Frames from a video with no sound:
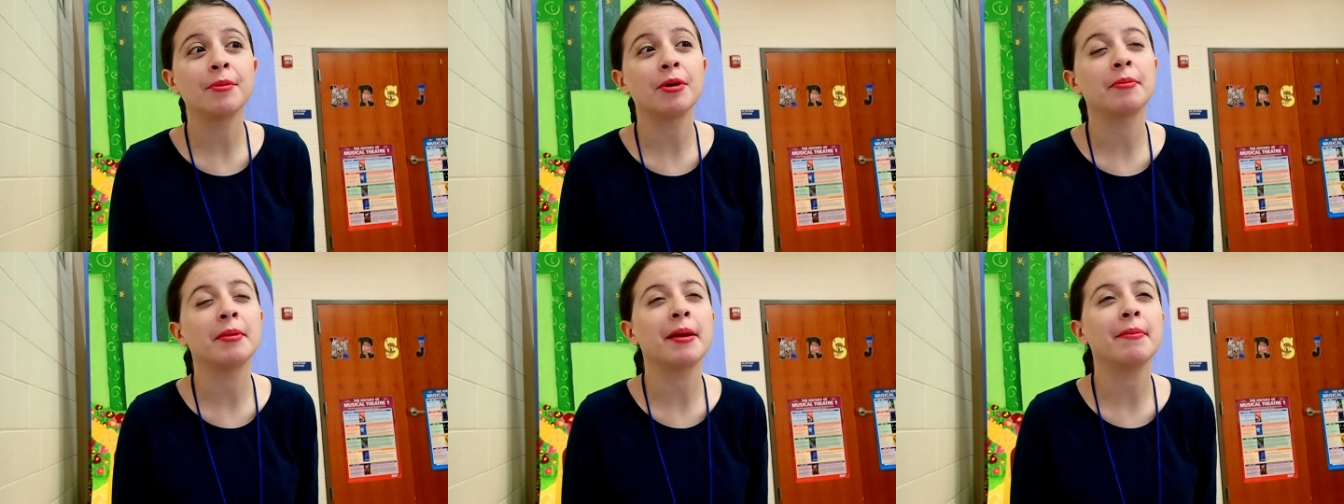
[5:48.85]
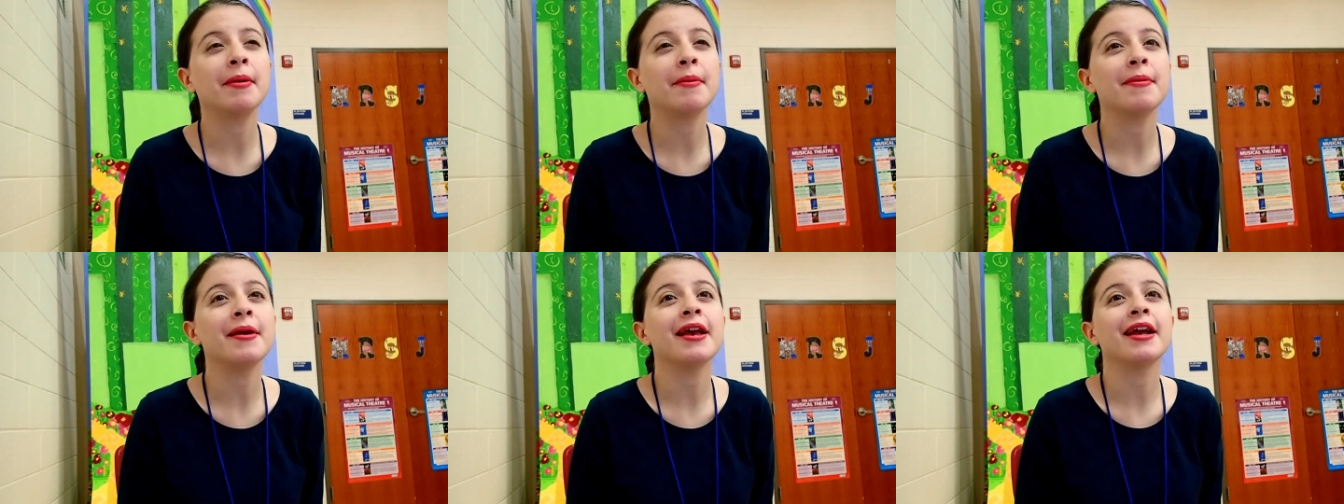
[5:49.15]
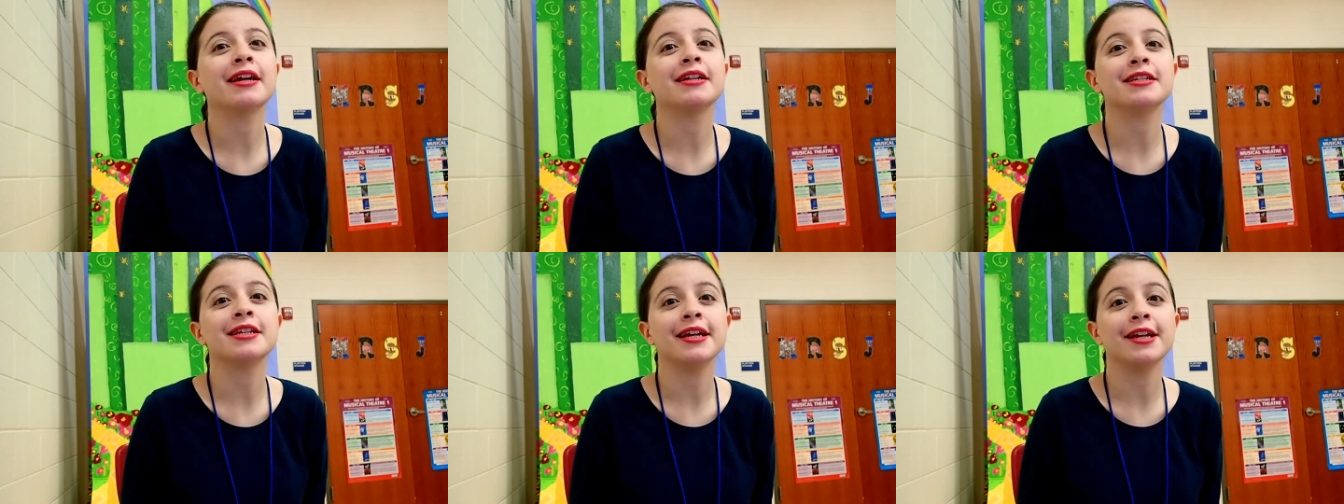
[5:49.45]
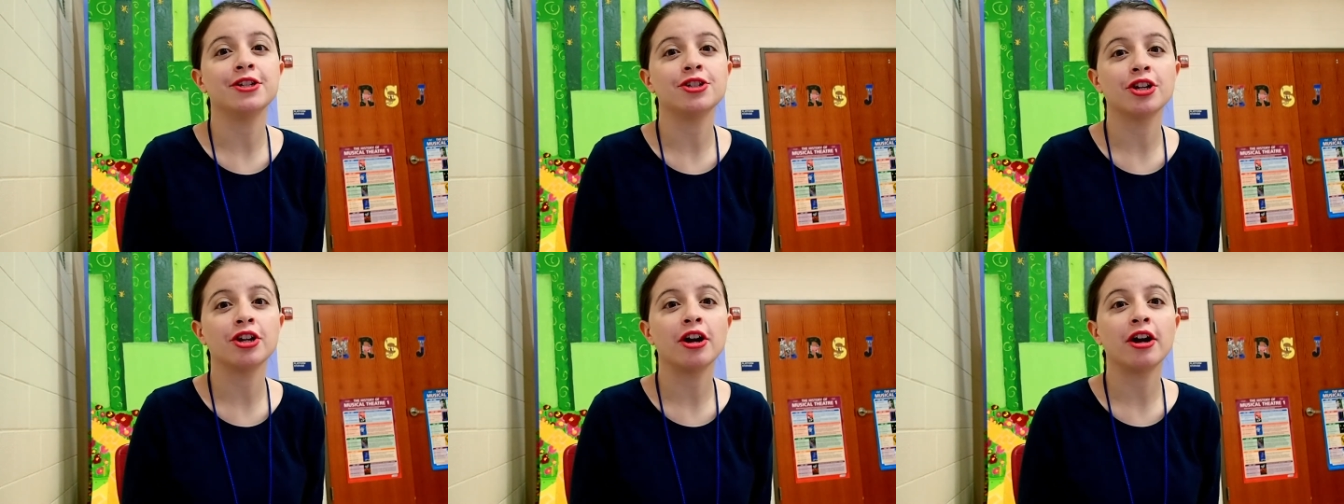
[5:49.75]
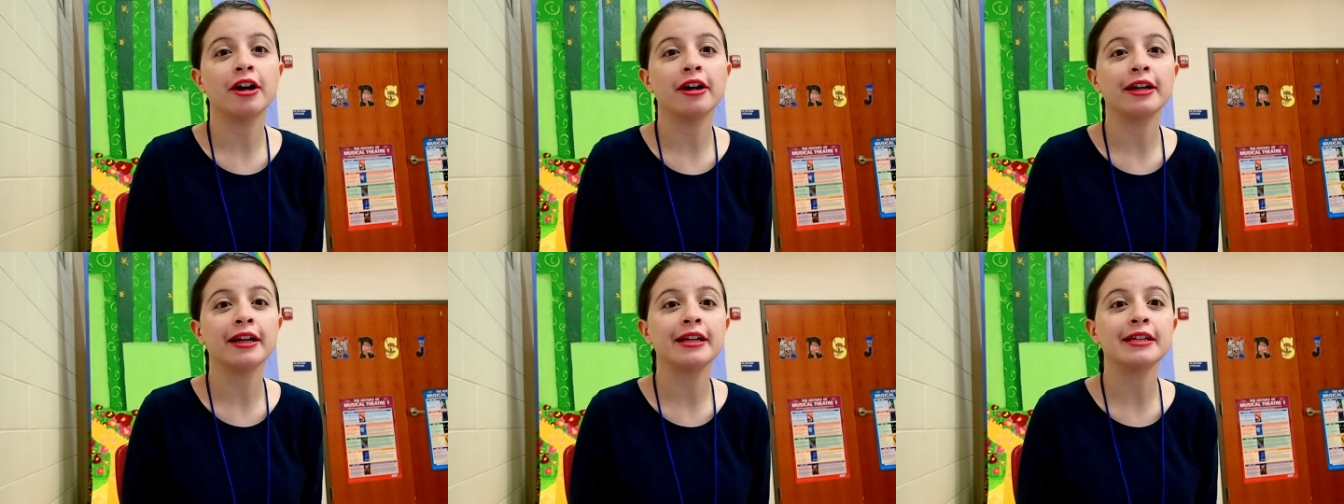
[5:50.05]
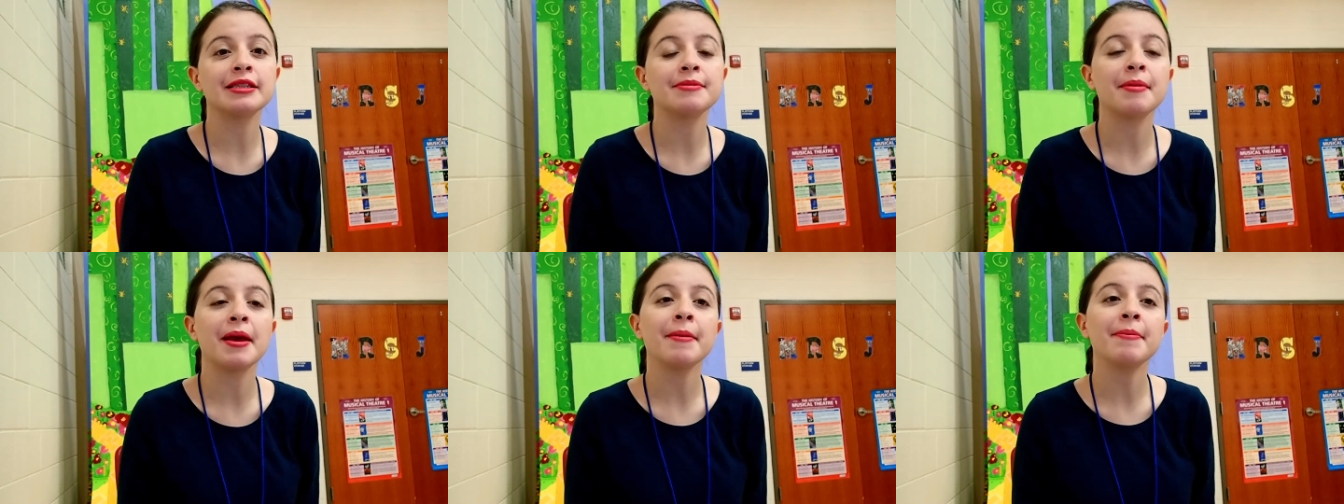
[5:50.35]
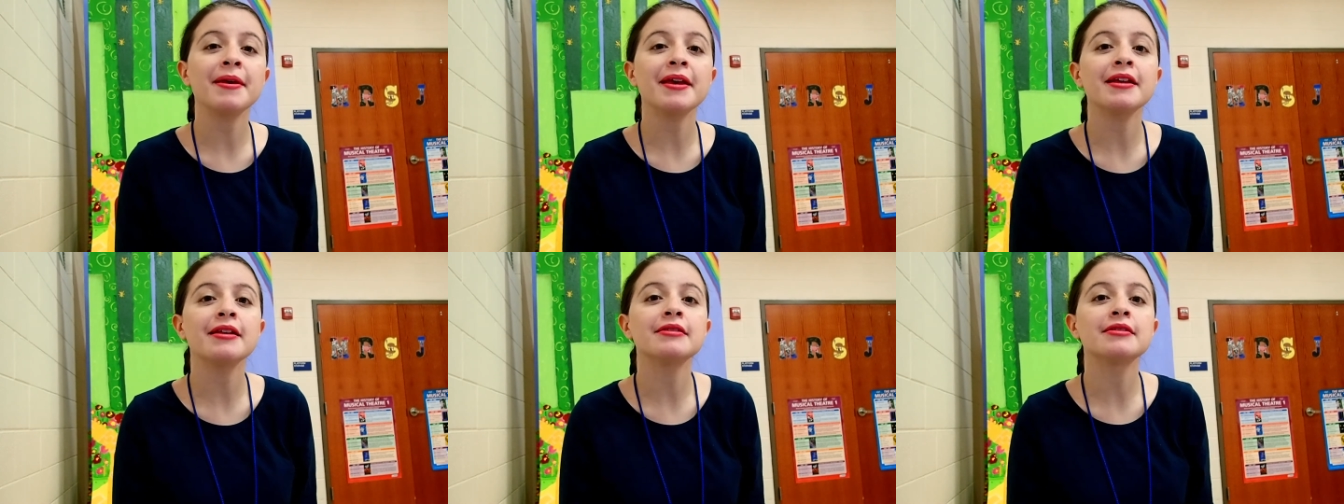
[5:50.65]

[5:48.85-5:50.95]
or maybe being a teaching artist, maybe